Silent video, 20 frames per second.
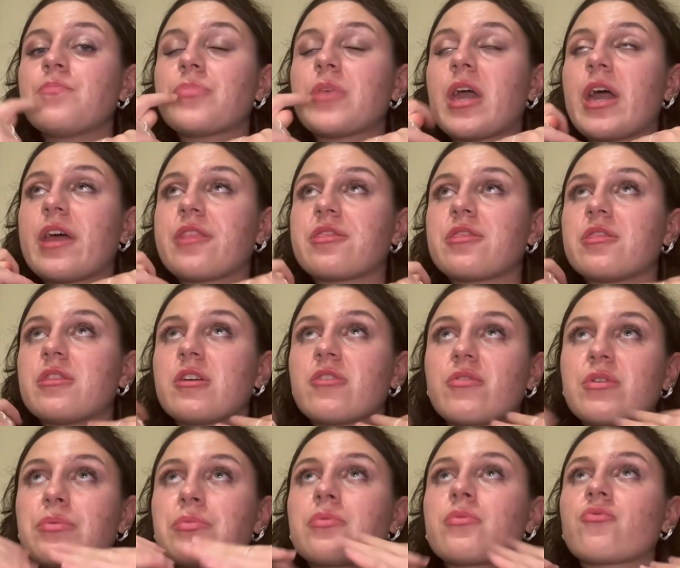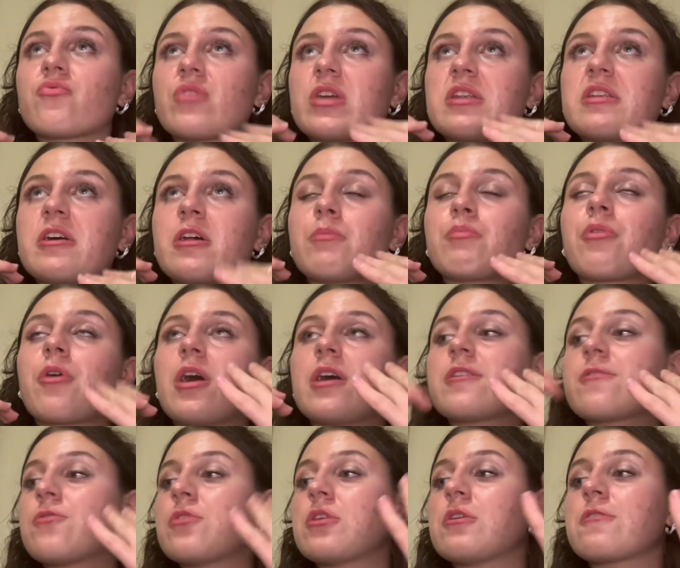at the original retail price
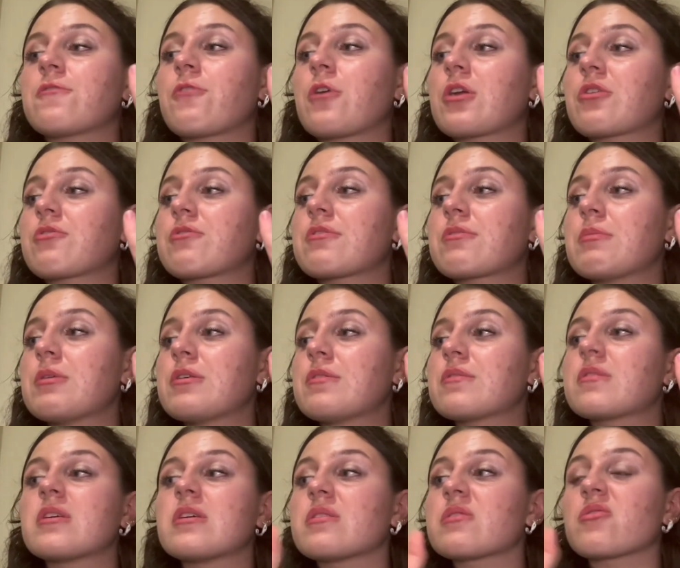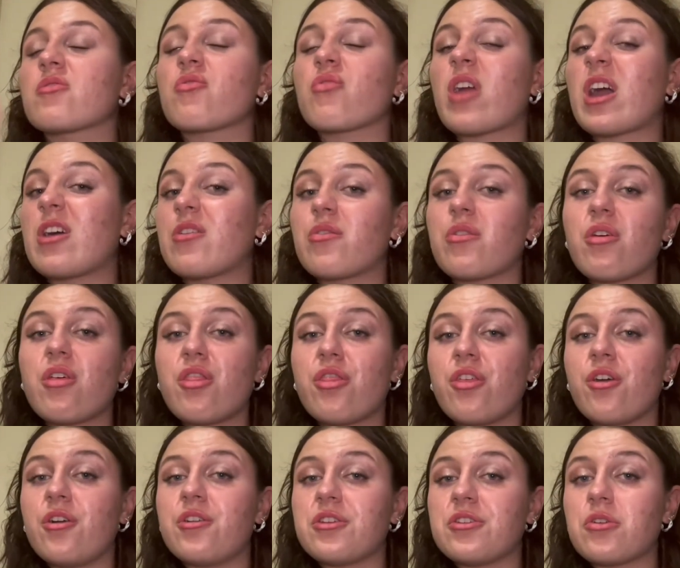for these fragrance mists is around
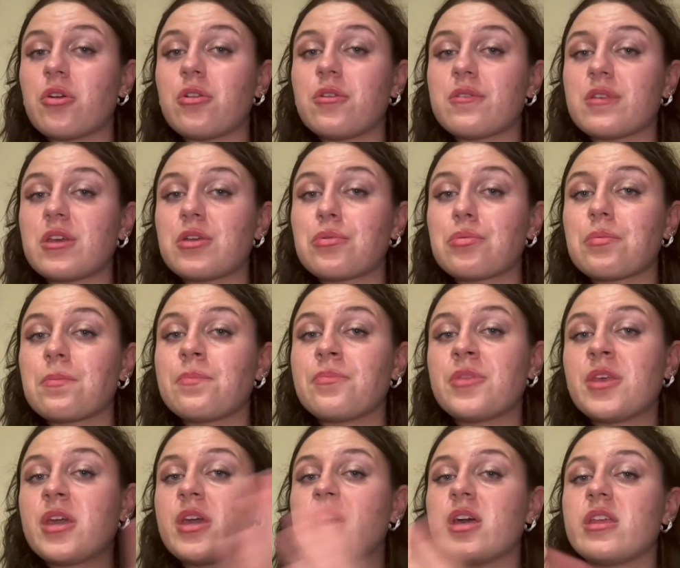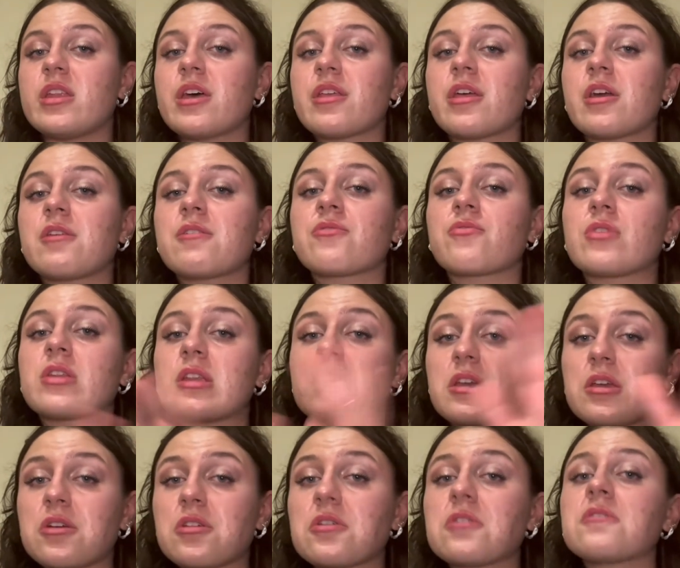$30 each. Now that is
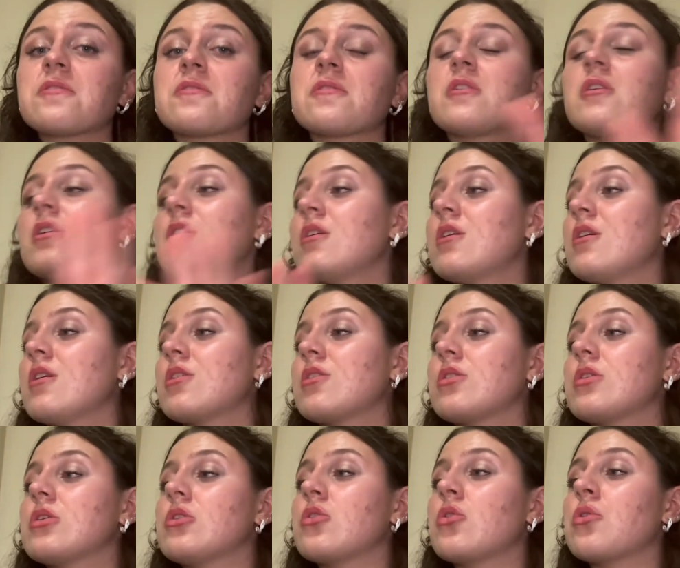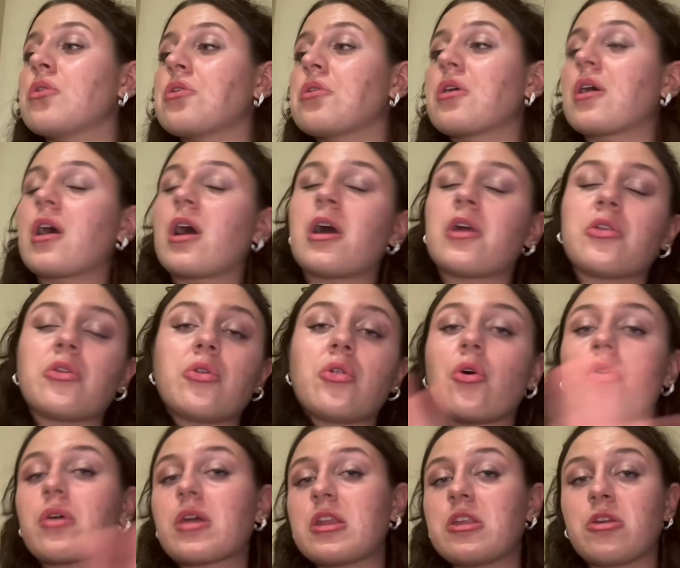ridiculous. You are
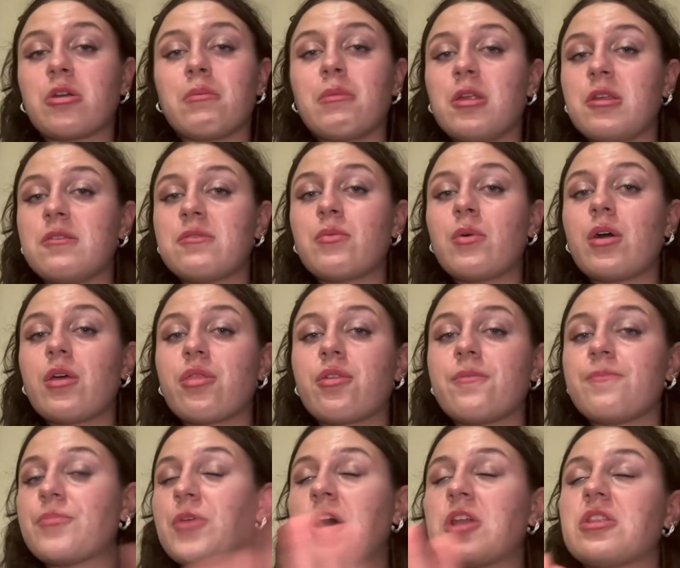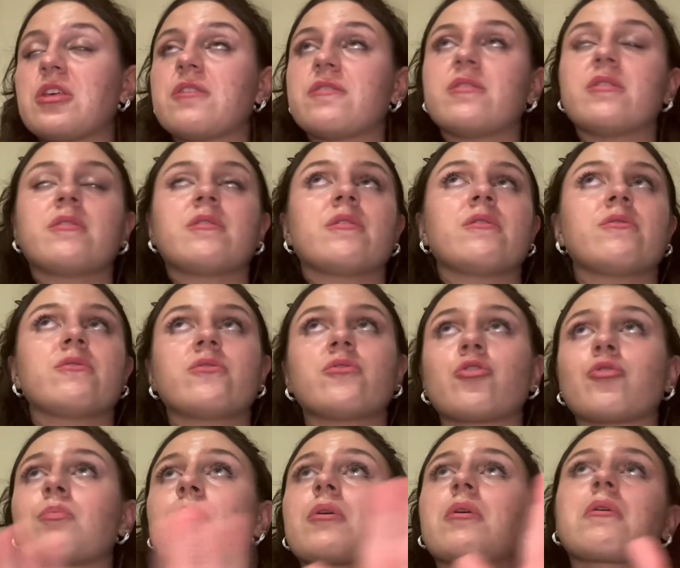not getting your money's worth unless it's a
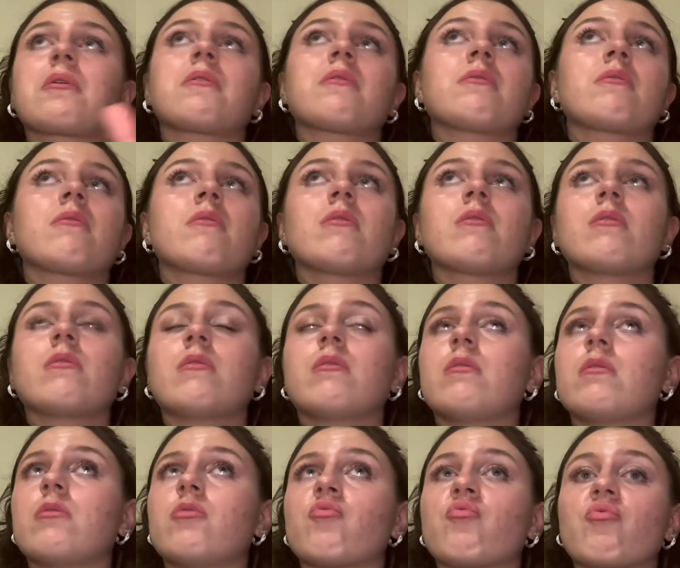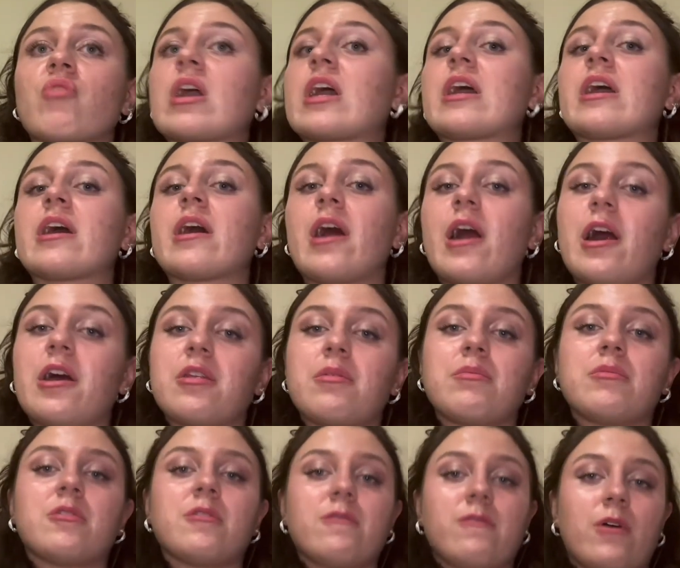super rare item
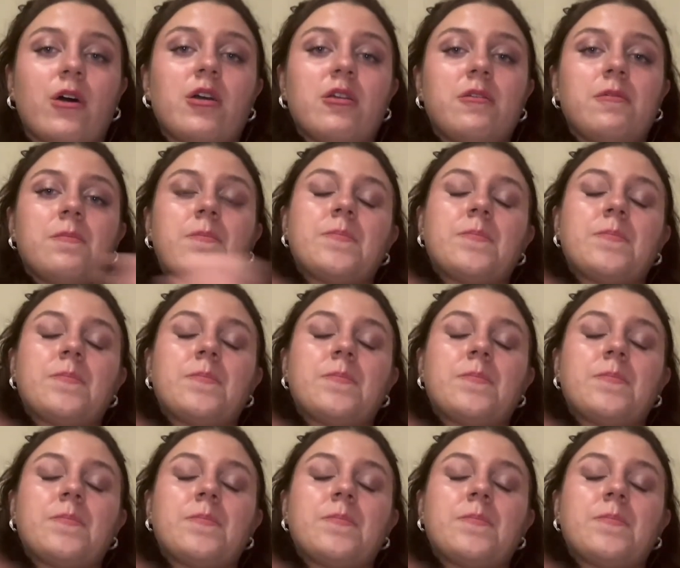to find.